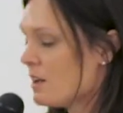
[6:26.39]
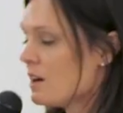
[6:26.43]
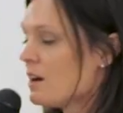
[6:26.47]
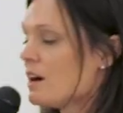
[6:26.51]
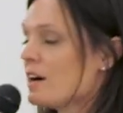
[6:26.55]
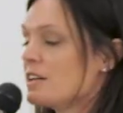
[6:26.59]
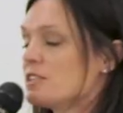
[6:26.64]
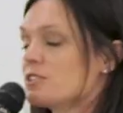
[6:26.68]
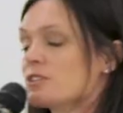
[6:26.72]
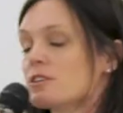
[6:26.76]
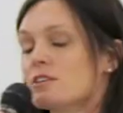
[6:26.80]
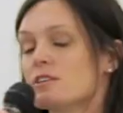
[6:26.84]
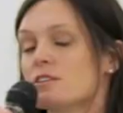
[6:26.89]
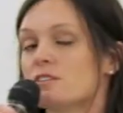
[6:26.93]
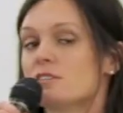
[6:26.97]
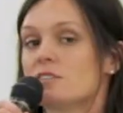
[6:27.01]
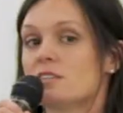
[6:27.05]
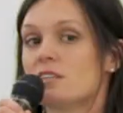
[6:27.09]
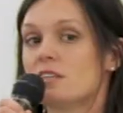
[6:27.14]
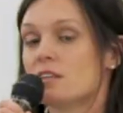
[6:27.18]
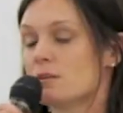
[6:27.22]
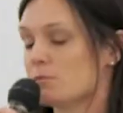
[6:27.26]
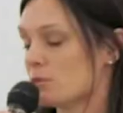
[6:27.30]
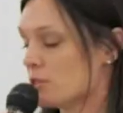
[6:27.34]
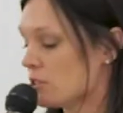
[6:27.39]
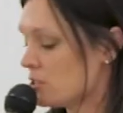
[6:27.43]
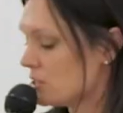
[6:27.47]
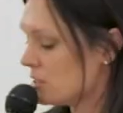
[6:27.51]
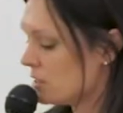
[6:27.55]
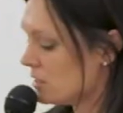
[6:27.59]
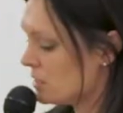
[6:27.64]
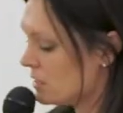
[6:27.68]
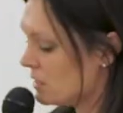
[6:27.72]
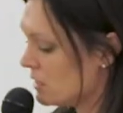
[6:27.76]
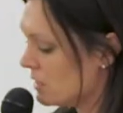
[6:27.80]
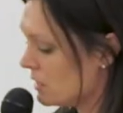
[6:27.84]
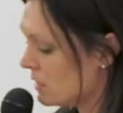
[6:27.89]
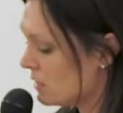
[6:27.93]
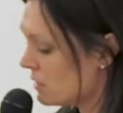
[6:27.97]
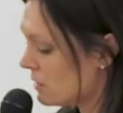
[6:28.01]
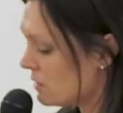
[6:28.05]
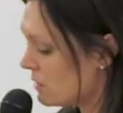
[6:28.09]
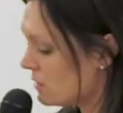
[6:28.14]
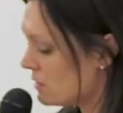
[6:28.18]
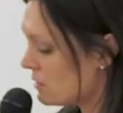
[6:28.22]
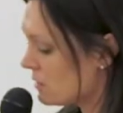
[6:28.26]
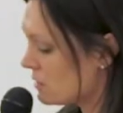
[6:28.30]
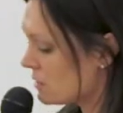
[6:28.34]
I turned to the emergency
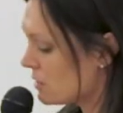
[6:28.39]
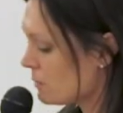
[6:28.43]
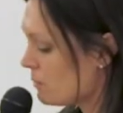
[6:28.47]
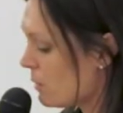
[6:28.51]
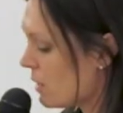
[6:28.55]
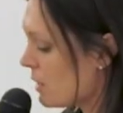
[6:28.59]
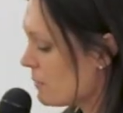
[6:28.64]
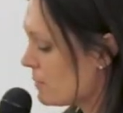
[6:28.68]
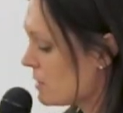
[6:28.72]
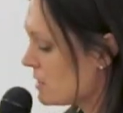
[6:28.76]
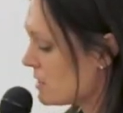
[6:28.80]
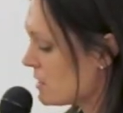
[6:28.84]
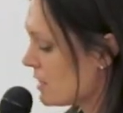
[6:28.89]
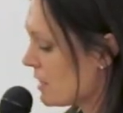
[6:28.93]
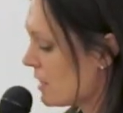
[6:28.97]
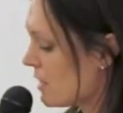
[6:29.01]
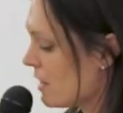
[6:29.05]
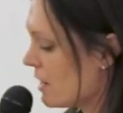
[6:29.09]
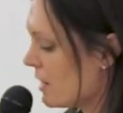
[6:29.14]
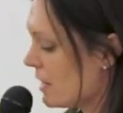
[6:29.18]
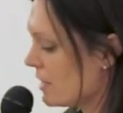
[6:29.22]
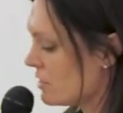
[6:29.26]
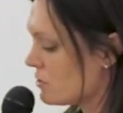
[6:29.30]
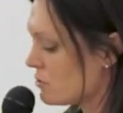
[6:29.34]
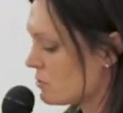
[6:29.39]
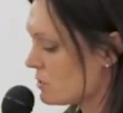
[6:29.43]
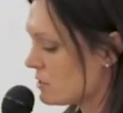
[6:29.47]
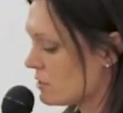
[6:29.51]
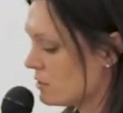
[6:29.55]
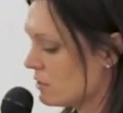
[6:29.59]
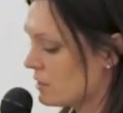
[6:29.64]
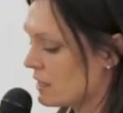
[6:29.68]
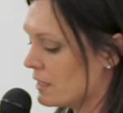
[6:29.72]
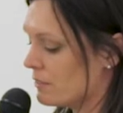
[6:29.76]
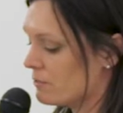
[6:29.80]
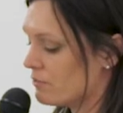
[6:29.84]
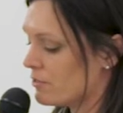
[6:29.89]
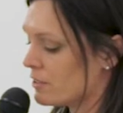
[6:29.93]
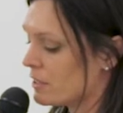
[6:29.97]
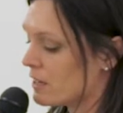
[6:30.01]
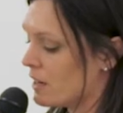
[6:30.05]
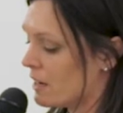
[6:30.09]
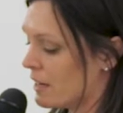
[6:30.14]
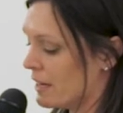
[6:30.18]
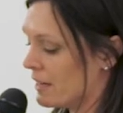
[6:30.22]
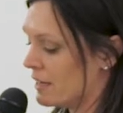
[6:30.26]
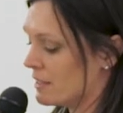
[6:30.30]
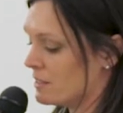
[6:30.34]
department psychiatrist looking for
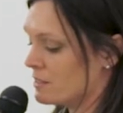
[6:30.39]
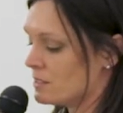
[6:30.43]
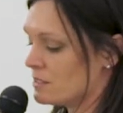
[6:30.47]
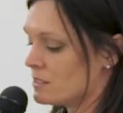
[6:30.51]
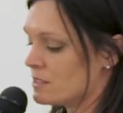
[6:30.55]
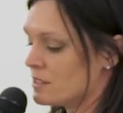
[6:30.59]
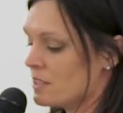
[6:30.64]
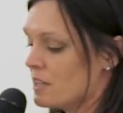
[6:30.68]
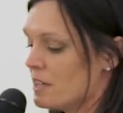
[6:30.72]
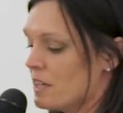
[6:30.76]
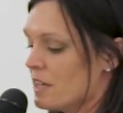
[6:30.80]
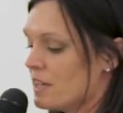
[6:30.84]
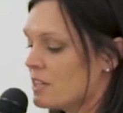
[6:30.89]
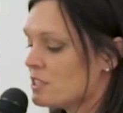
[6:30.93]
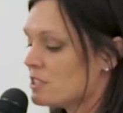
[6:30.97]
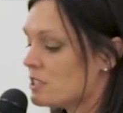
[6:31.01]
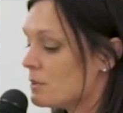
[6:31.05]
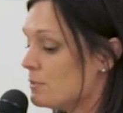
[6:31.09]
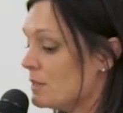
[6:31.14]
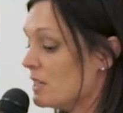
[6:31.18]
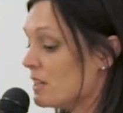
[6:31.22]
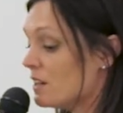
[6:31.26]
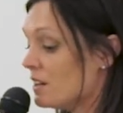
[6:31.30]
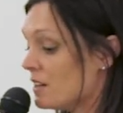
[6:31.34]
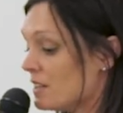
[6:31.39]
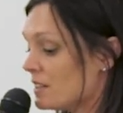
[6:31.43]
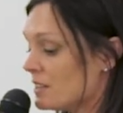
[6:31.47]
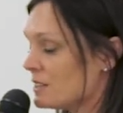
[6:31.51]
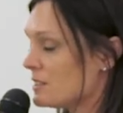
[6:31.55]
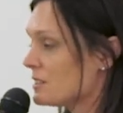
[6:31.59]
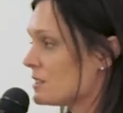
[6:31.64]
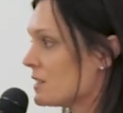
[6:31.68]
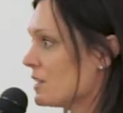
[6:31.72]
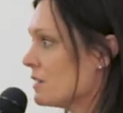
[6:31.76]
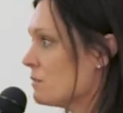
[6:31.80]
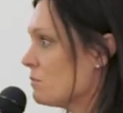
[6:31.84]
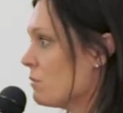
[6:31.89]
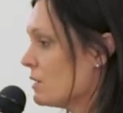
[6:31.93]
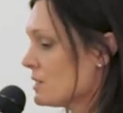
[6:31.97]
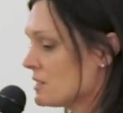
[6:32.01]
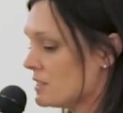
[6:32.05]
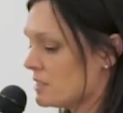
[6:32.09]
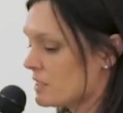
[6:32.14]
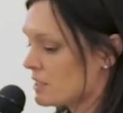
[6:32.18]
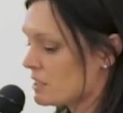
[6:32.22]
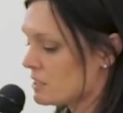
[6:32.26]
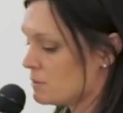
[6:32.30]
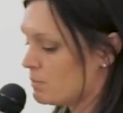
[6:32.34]
guidance. To be honest, I
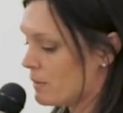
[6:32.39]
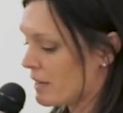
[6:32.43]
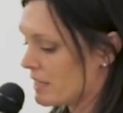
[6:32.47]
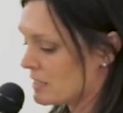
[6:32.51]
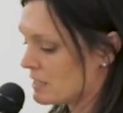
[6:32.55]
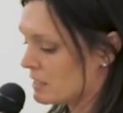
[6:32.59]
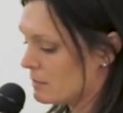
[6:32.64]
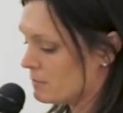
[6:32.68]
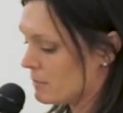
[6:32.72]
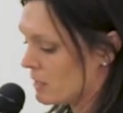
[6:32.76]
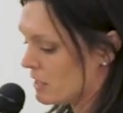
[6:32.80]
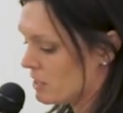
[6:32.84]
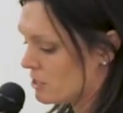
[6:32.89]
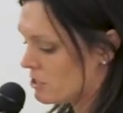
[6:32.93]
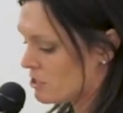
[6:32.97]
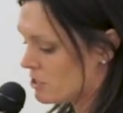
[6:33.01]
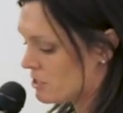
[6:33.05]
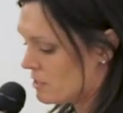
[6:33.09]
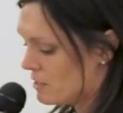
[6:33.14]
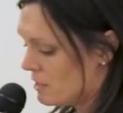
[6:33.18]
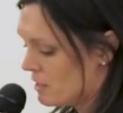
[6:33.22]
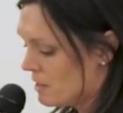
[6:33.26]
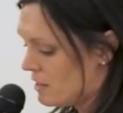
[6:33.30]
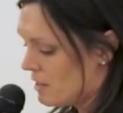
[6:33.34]
wasn't expecting much.